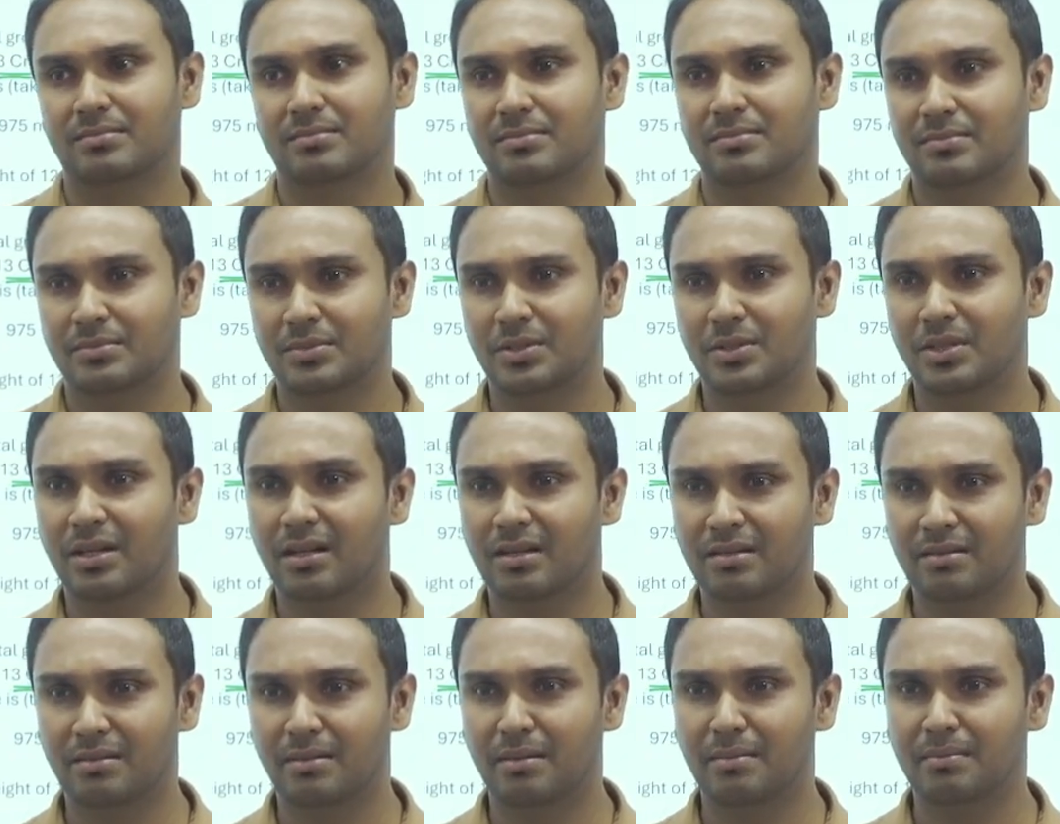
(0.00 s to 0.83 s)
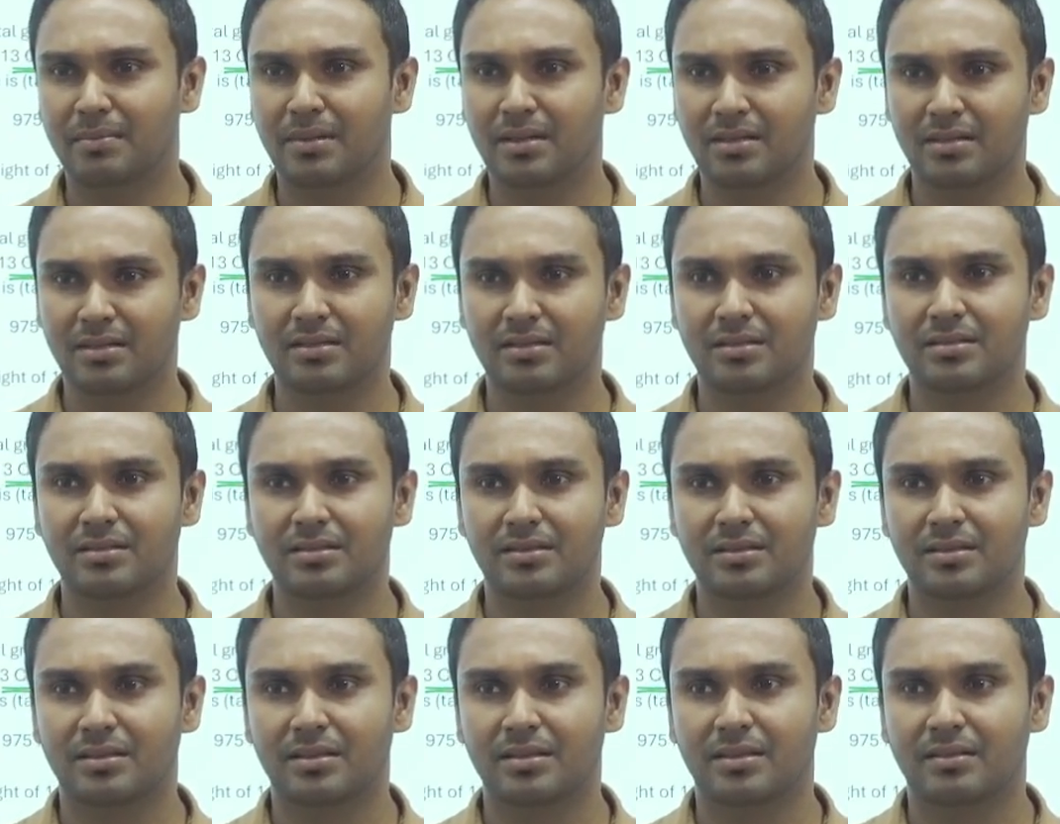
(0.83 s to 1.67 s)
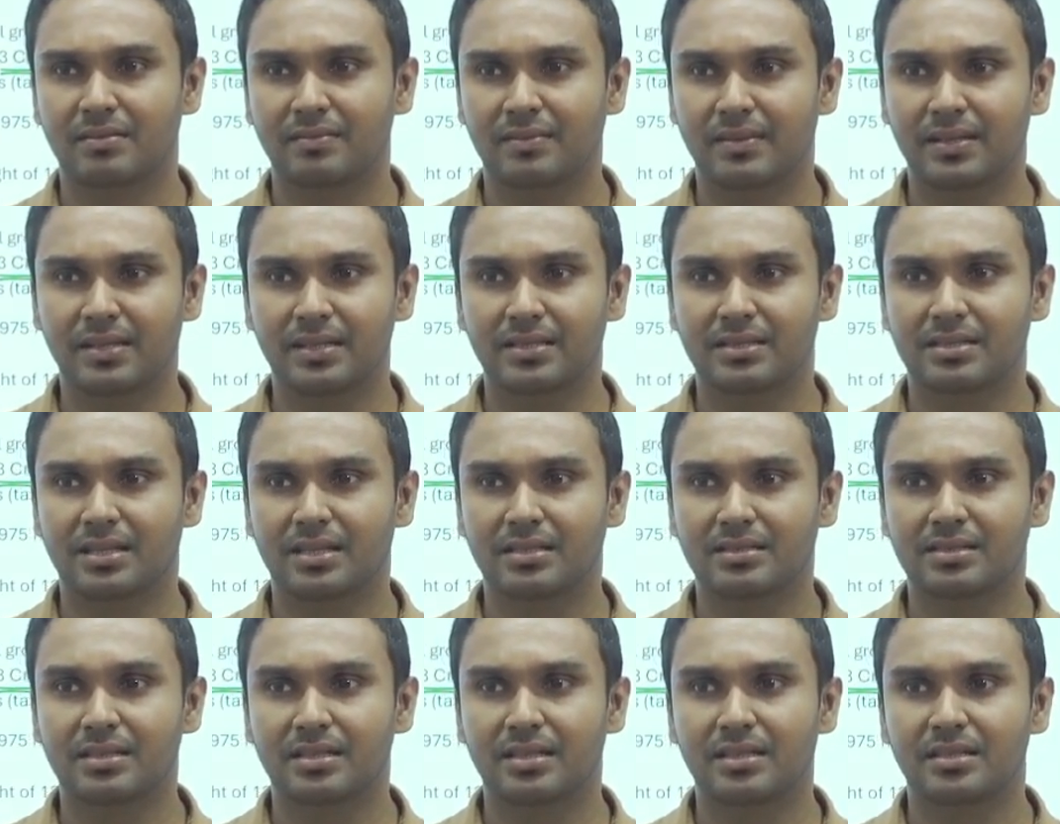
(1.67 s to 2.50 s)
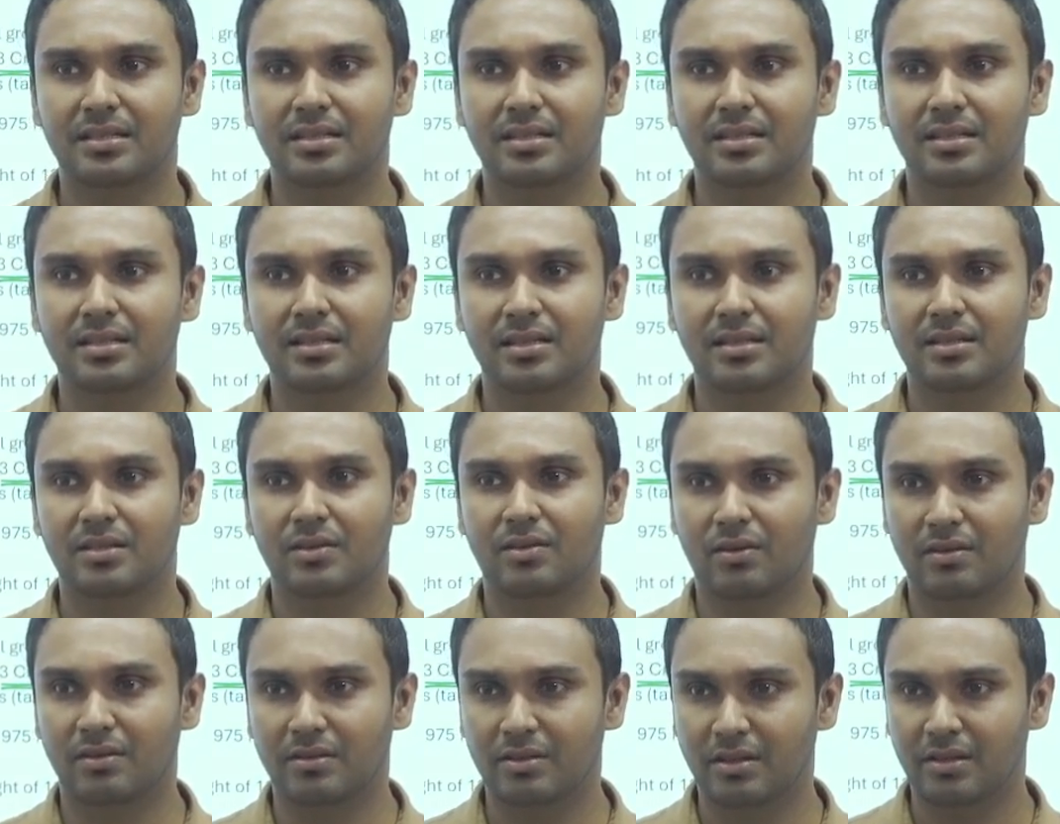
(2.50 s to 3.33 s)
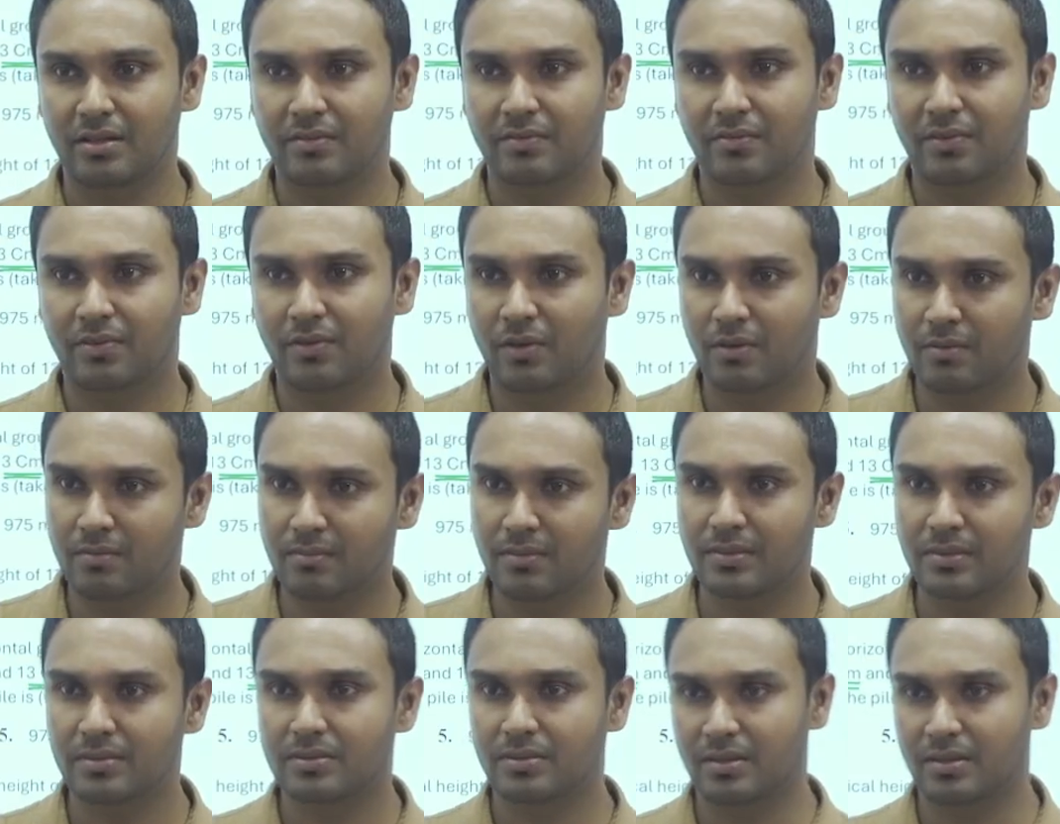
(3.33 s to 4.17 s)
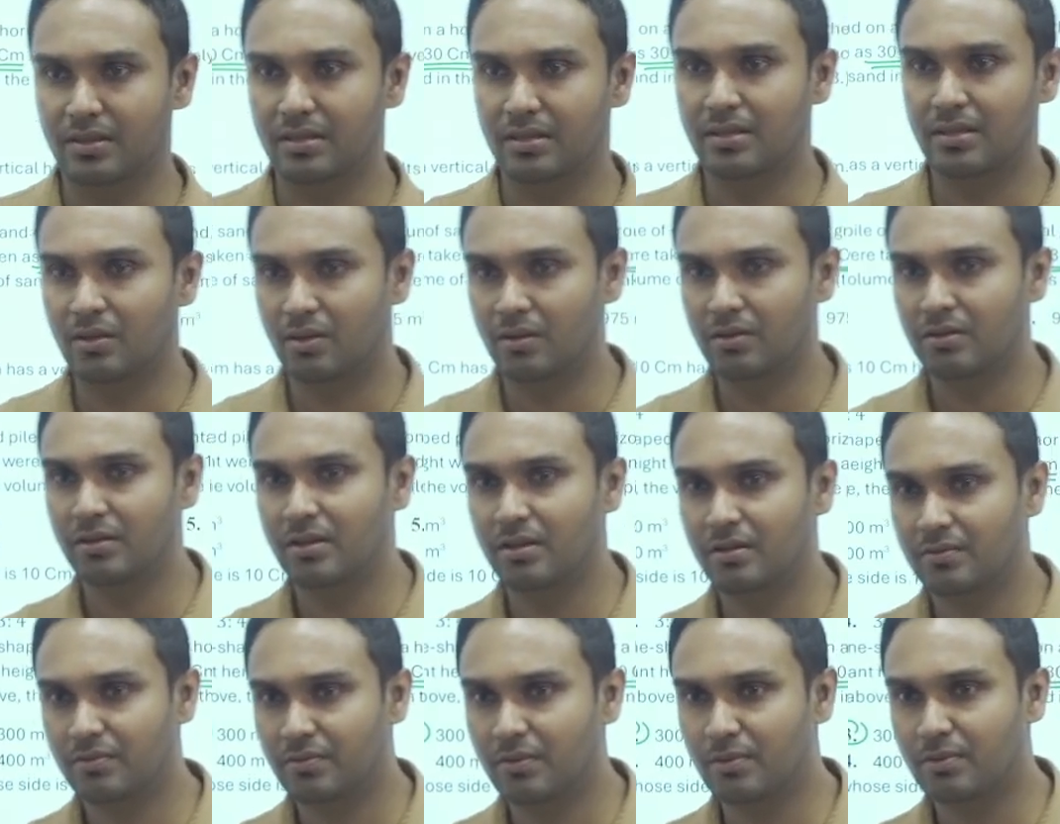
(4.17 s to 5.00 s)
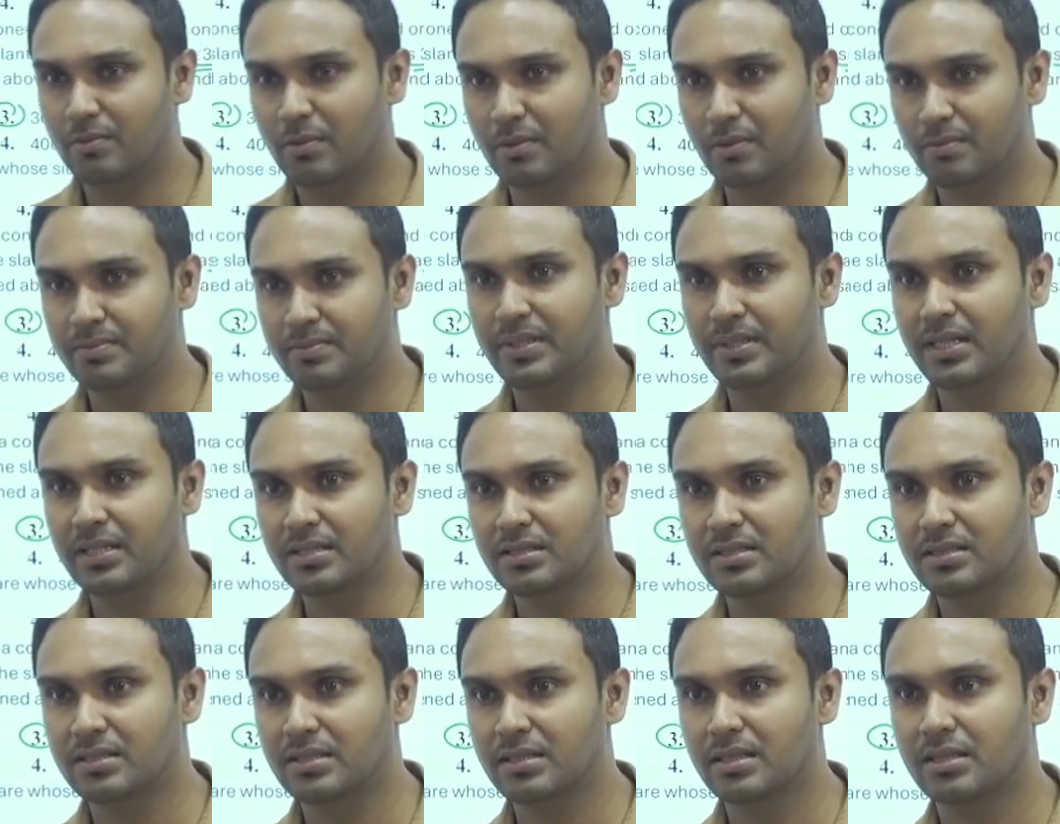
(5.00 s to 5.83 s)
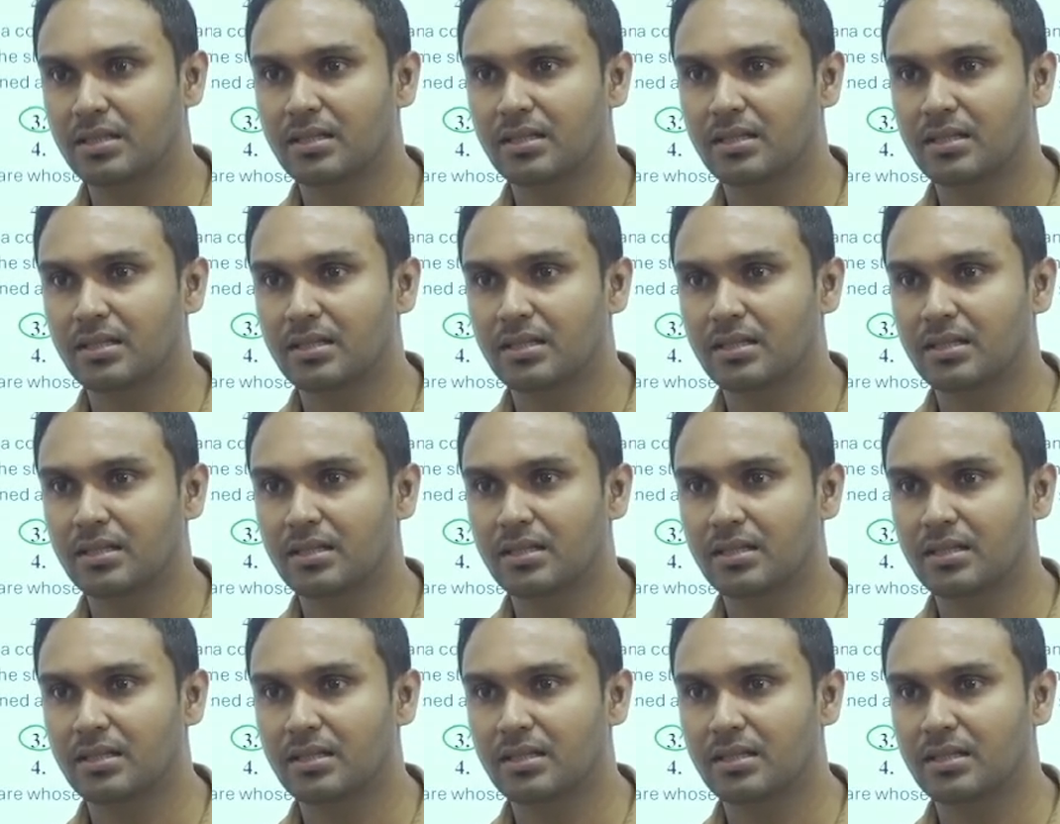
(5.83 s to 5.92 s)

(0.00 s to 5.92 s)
We can't remember. We discussed that the non-uniform objects